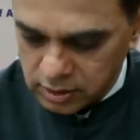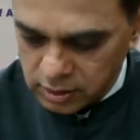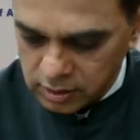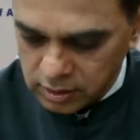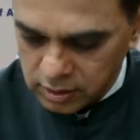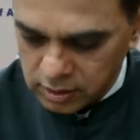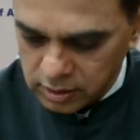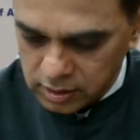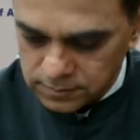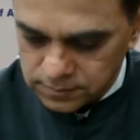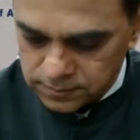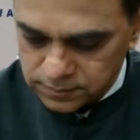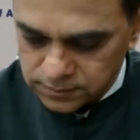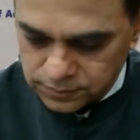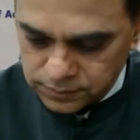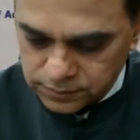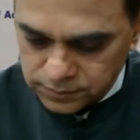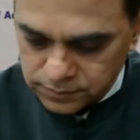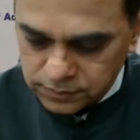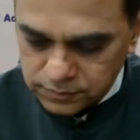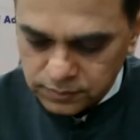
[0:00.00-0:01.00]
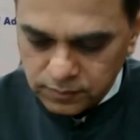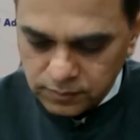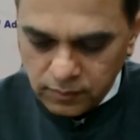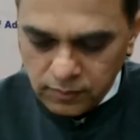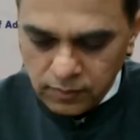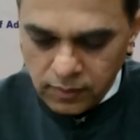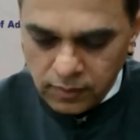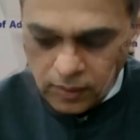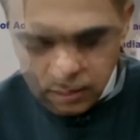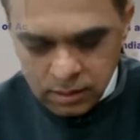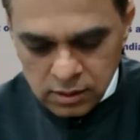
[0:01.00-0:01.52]
call
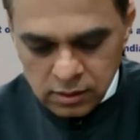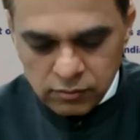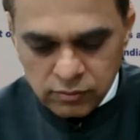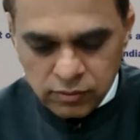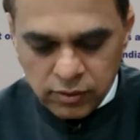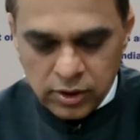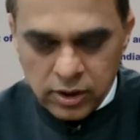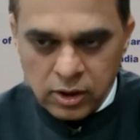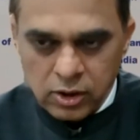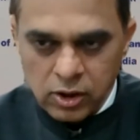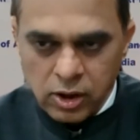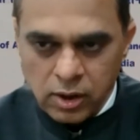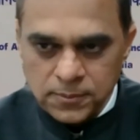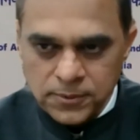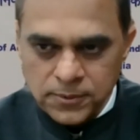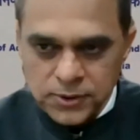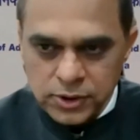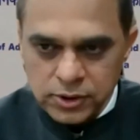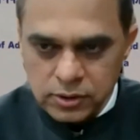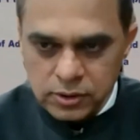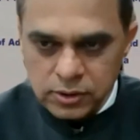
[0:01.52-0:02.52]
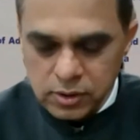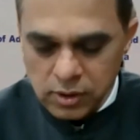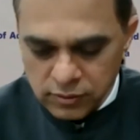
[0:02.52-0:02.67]
for adoption